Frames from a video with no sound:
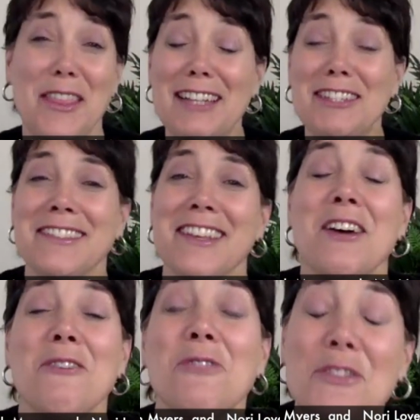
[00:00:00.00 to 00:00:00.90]
That just
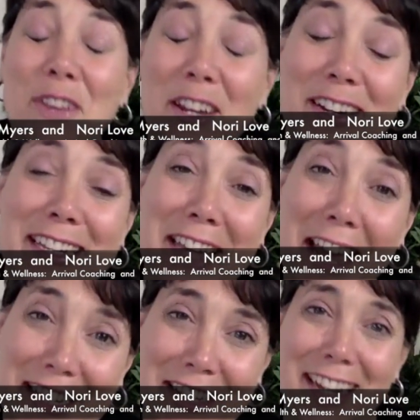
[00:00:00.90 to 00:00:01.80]
was very
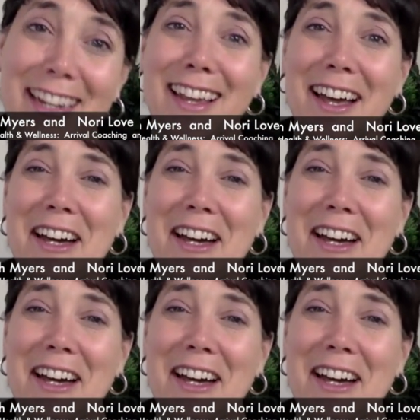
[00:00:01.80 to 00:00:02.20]
touching.